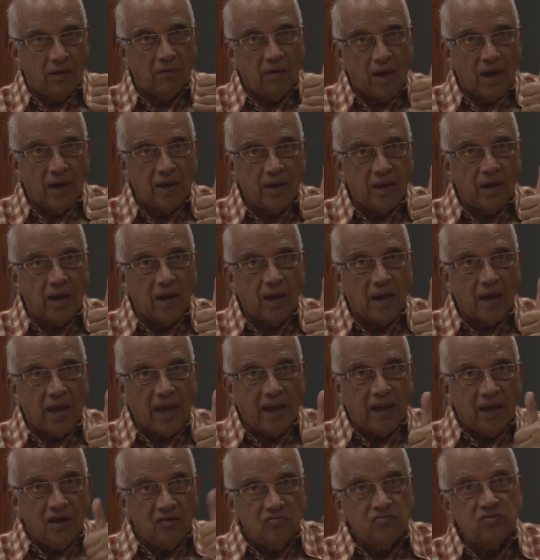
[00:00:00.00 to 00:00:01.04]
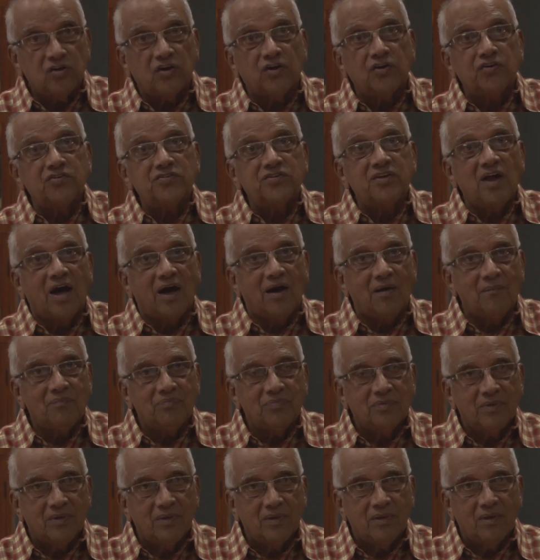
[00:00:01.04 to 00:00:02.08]
against Krishna
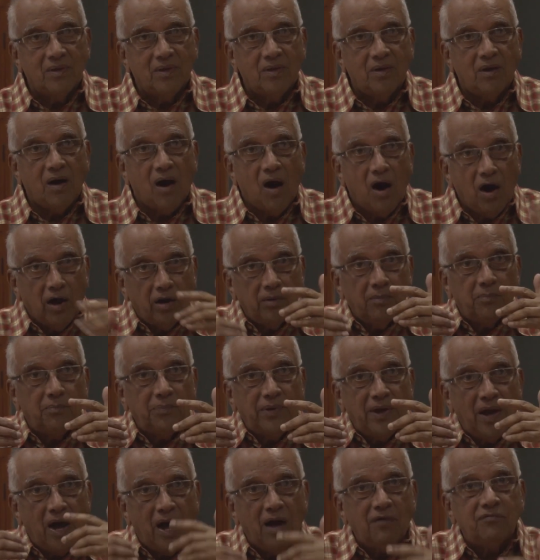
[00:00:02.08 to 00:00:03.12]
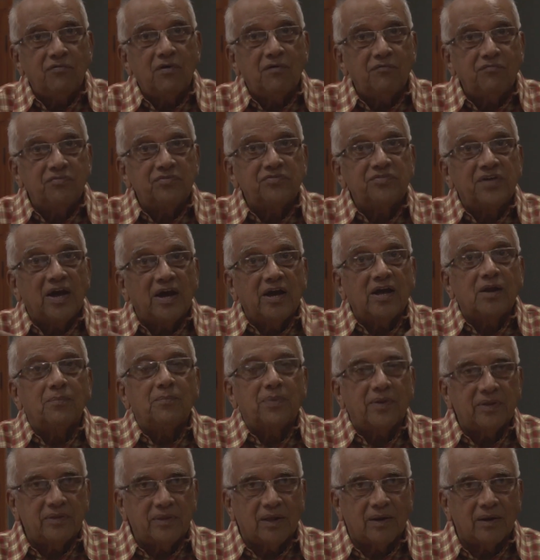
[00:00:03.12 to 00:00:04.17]
on behalf of his younger
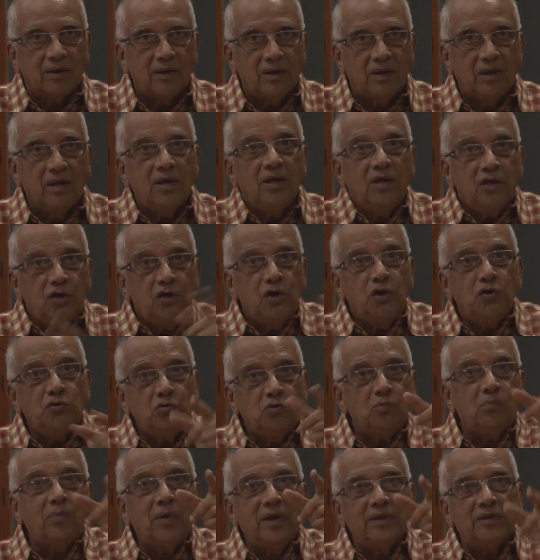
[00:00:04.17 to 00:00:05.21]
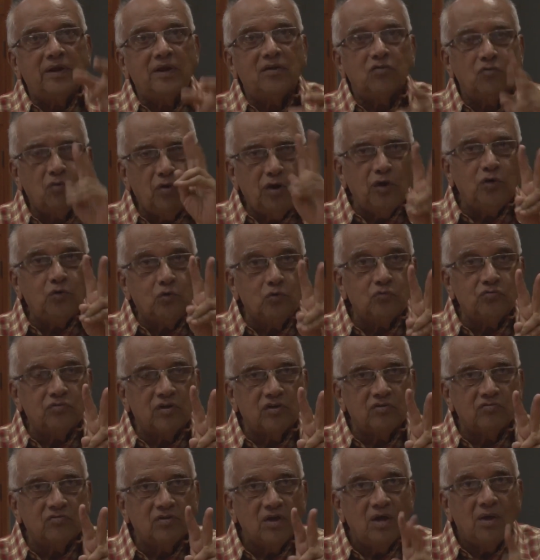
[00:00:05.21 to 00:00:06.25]
brother, he should play that. It's only 2
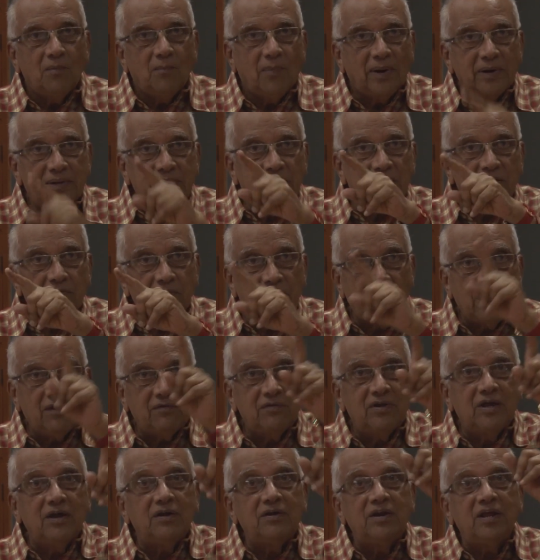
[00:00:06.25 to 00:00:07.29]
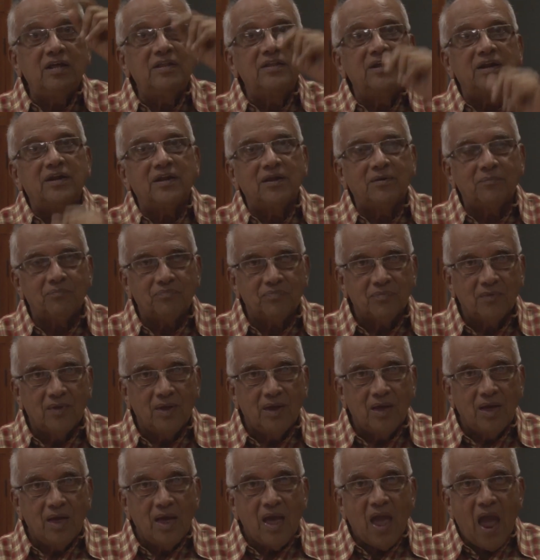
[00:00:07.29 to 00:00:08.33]
scenes, but that gave dignity.
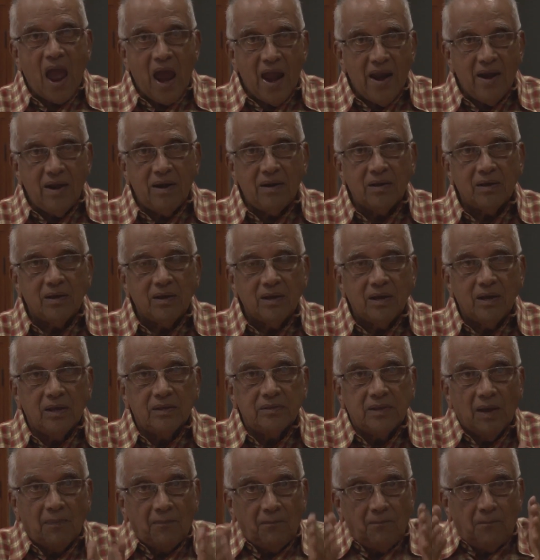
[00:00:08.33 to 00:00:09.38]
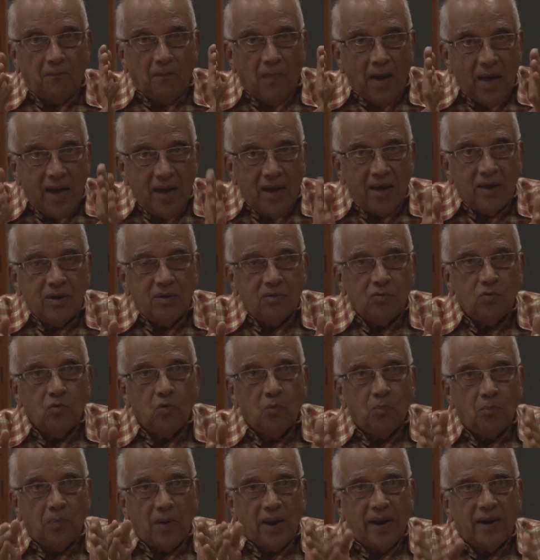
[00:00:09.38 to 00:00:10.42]
And the man who
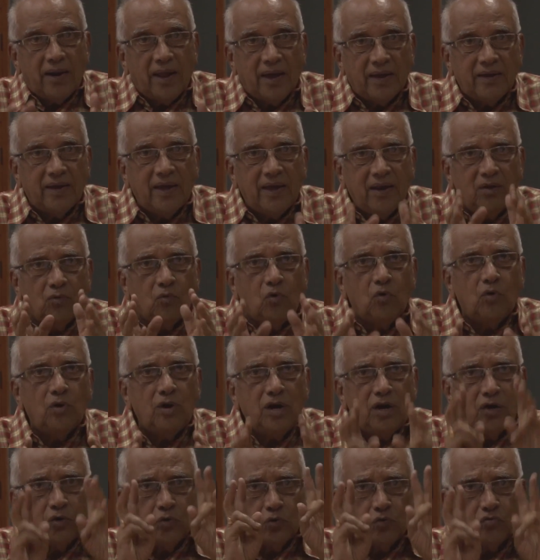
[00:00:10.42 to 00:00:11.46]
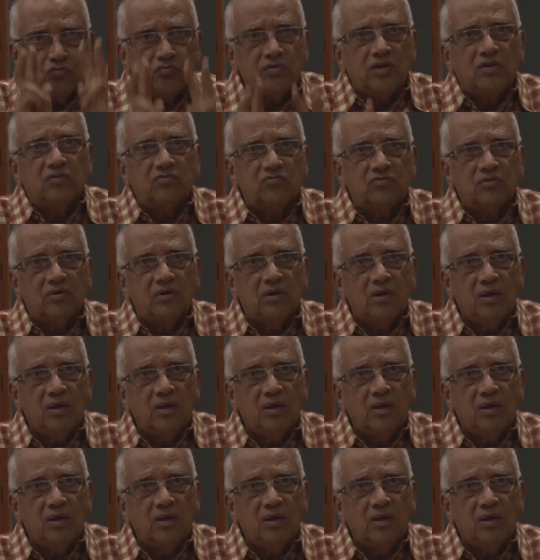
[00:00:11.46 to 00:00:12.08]
played, again only 2 scenes,